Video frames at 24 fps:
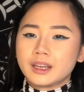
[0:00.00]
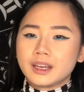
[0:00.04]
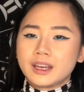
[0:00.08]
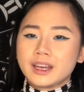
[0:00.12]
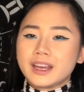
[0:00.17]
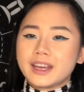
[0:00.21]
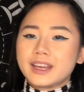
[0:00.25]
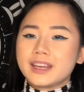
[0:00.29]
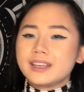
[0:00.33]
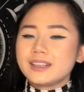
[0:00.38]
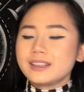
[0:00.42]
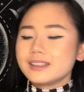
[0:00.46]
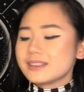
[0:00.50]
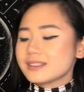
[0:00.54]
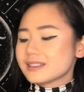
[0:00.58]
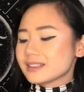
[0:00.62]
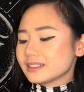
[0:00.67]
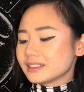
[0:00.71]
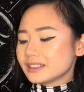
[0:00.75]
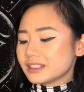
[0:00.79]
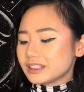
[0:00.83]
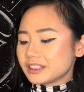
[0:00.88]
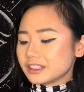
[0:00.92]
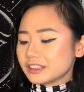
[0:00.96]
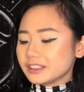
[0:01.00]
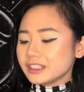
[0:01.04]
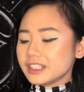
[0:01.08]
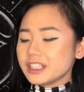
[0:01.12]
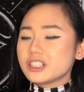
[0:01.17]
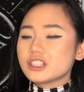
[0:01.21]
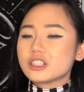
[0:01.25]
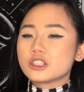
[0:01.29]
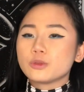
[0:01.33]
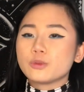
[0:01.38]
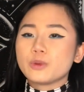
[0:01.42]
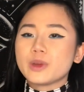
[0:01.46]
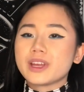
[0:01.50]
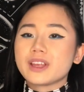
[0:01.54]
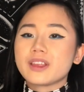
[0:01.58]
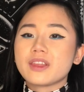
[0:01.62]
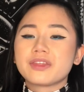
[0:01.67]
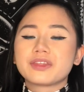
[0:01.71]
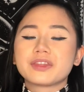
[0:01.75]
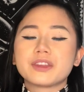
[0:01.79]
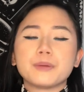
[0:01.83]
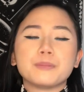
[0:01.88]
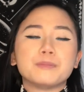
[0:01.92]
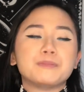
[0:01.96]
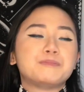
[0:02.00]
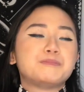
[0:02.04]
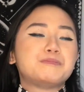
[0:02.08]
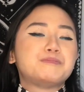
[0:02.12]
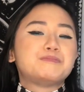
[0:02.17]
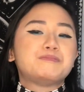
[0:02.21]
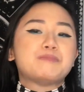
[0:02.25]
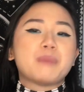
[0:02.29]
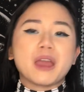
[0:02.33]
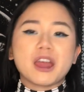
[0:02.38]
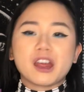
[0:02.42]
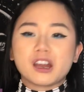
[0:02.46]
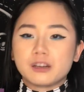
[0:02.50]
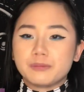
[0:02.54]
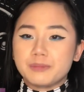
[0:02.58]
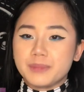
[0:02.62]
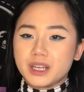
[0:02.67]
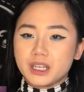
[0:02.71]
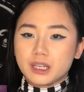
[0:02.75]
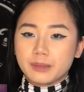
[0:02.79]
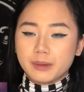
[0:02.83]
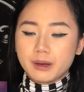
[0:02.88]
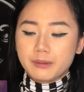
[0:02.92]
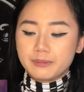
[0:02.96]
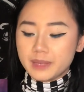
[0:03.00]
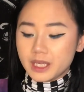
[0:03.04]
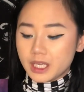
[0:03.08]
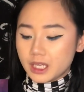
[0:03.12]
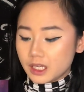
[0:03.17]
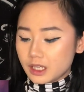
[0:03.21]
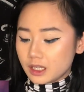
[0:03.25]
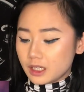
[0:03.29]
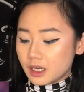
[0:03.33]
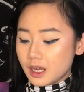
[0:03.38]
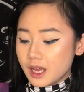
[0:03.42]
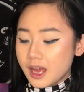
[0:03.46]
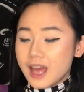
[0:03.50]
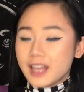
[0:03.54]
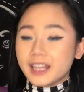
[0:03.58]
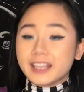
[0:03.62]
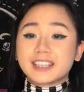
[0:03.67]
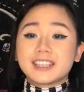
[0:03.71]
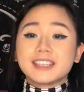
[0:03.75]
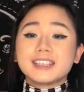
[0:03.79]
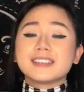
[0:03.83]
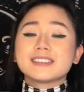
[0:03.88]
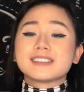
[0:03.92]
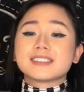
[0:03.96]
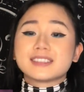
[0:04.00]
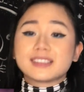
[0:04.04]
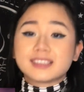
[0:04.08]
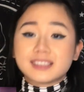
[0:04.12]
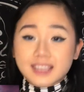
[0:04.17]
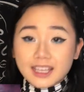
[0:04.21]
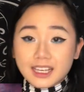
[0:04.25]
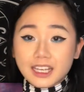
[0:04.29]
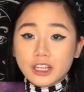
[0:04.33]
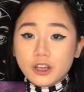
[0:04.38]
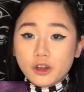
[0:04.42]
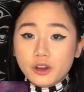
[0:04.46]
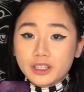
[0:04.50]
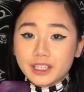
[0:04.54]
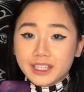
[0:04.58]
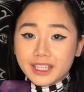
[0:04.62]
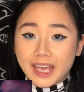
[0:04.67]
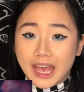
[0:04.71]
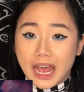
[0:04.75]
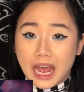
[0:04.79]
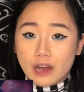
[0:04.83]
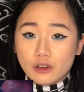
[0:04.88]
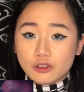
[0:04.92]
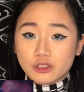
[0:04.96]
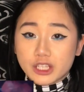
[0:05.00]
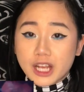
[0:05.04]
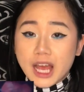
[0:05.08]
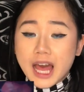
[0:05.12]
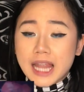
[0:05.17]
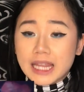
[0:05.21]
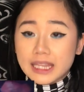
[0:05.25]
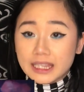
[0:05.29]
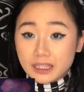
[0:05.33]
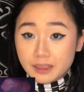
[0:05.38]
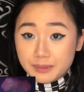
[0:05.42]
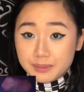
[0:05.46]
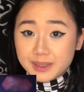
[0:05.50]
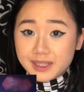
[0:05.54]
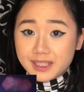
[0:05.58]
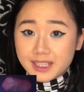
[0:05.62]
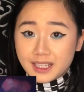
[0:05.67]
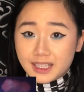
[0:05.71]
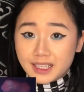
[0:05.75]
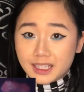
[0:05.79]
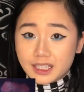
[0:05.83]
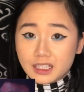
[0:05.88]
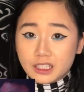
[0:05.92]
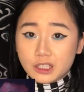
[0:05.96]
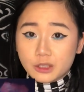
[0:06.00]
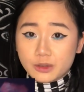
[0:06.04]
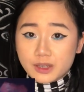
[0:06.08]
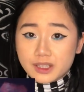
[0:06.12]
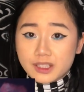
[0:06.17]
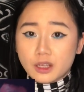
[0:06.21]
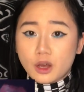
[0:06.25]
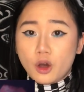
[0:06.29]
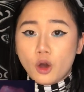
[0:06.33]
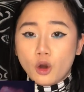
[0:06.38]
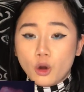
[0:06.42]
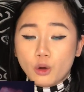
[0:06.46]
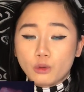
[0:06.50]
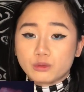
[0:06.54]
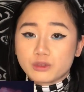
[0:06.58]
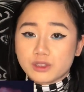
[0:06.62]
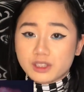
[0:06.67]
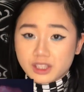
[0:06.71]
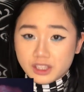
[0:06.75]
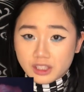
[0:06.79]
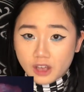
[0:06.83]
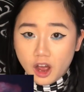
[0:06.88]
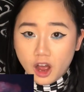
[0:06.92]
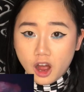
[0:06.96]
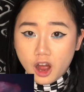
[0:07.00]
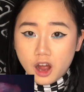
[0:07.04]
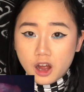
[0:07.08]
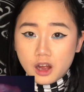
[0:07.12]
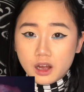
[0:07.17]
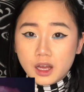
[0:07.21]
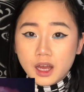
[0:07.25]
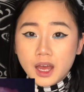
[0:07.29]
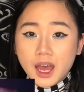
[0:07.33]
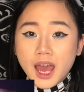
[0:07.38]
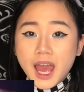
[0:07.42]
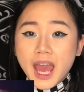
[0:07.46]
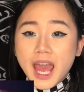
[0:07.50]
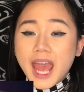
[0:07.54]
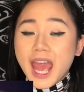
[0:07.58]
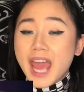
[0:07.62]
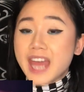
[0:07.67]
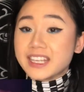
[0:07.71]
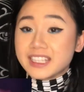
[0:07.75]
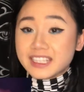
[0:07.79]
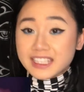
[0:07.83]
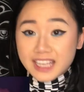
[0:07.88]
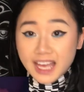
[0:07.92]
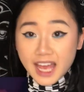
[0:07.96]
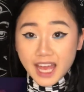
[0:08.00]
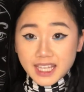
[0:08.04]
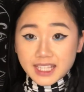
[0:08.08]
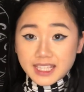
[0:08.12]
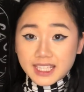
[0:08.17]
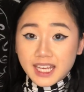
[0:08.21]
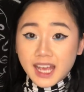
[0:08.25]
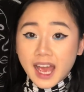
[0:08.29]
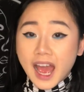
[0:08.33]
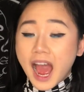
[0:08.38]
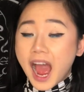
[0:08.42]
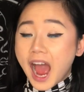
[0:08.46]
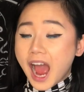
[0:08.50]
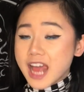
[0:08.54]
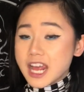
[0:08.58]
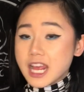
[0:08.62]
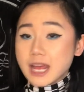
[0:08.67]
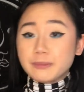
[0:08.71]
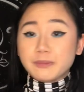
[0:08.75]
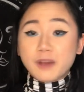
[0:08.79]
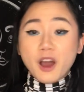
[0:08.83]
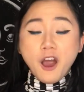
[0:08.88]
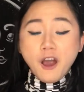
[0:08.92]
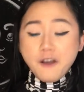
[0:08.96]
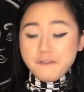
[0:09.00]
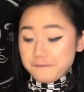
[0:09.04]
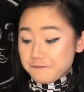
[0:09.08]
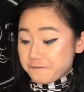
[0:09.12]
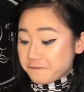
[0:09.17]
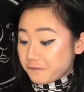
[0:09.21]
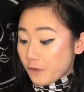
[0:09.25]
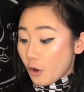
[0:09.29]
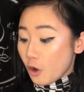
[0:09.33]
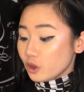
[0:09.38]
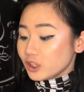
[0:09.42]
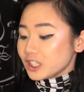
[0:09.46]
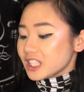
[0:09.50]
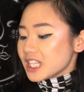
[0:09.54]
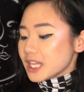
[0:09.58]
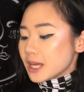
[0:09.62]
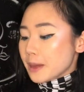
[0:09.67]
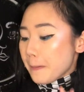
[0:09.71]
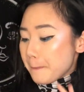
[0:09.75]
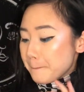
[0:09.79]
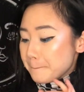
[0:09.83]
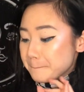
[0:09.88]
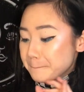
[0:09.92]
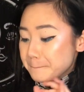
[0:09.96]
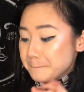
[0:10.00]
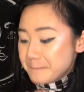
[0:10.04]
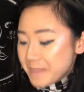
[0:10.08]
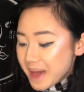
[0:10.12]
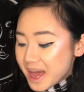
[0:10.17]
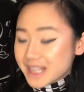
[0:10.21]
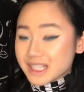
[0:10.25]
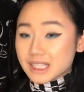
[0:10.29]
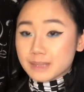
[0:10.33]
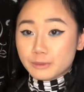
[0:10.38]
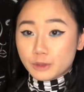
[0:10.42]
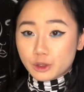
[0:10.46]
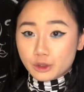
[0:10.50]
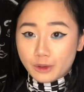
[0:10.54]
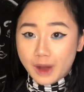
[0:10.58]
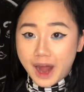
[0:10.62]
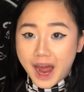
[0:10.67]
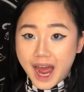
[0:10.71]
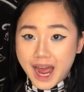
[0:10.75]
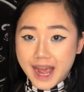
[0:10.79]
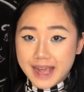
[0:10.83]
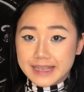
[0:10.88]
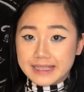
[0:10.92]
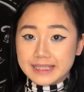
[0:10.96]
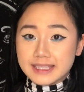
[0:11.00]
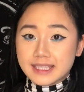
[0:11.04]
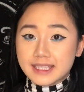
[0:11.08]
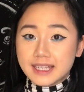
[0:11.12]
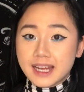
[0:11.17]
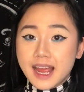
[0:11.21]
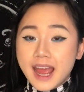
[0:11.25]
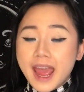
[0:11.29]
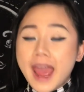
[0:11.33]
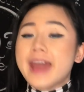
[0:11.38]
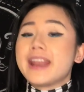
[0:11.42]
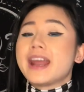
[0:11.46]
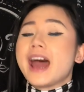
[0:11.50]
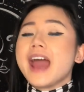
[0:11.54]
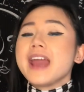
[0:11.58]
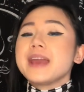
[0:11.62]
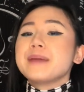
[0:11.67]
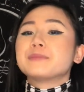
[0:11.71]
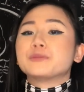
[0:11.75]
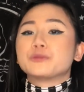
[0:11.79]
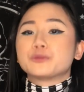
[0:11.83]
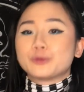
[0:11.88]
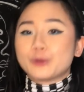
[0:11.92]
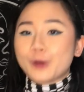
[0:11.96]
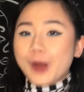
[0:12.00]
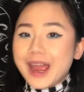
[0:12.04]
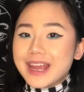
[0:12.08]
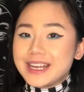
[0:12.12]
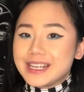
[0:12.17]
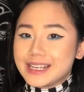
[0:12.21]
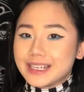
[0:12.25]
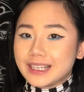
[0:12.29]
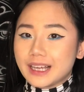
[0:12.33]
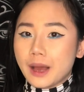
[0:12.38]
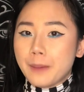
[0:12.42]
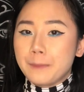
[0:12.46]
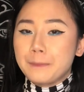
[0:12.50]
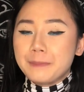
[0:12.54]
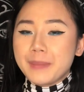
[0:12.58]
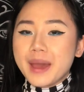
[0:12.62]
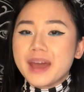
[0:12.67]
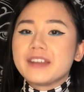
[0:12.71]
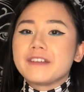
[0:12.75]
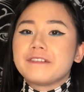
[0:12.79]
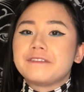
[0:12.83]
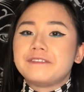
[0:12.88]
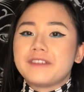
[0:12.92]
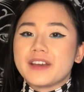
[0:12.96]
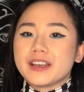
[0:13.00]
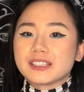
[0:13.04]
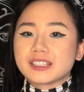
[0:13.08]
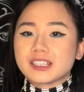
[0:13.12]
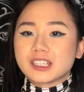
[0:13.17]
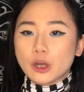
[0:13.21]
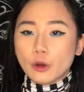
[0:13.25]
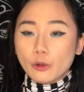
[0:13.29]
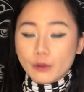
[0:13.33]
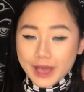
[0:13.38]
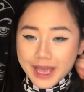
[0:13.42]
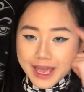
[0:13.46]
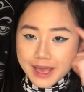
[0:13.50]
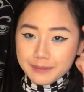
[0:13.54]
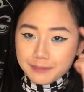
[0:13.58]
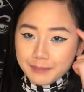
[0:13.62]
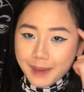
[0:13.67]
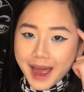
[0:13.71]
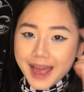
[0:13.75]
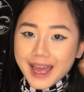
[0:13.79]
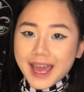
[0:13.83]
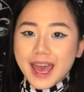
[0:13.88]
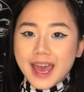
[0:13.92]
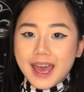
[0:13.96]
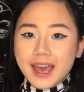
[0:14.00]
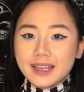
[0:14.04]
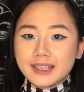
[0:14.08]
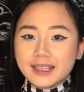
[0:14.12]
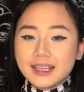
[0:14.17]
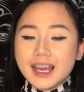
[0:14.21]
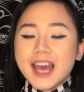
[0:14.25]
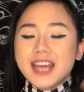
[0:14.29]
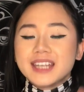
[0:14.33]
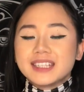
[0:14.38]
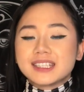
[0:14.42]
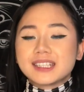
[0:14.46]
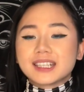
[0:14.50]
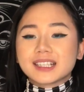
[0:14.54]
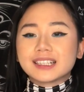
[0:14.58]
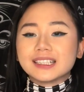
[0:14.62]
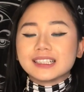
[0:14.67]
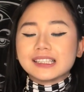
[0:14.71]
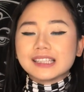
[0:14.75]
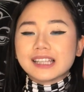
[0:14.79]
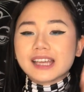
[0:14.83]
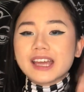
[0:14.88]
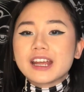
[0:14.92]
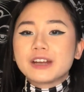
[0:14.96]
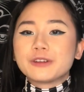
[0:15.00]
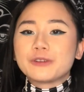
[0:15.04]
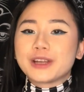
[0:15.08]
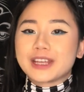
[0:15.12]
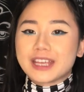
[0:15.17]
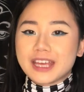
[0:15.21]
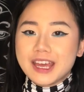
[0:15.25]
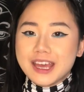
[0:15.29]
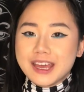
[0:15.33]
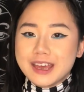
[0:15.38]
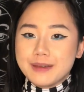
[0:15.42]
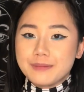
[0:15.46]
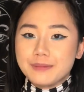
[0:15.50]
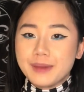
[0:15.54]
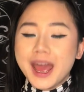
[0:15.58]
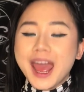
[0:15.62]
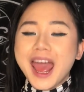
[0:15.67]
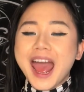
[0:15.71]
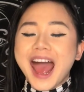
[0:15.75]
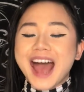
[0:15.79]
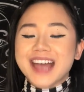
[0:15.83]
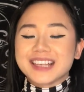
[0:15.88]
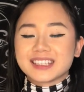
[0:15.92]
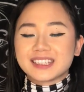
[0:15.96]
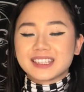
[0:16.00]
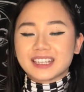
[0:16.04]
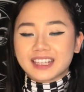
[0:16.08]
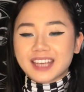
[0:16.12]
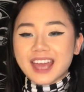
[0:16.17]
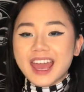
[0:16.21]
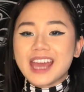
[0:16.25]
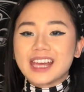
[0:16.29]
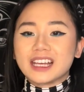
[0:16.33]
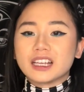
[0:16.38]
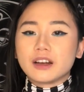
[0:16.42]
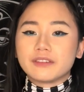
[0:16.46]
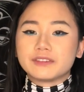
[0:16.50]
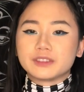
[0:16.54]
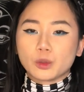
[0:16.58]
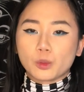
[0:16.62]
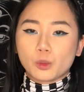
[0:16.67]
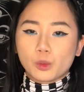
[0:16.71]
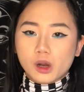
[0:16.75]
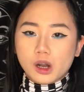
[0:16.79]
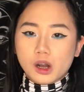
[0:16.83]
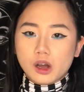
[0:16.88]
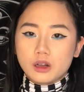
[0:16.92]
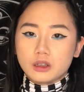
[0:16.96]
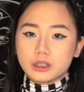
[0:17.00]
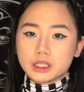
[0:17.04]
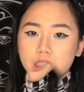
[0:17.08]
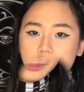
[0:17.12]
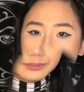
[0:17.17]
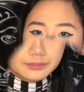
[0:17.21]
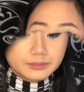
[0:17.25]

He is literally doing the bare minimum here. Like, he is sitting on a couch lip-syncing to his own song, and yet I am fully mesmerized and I am writing a manifesto in my head declaring him as the king of the world.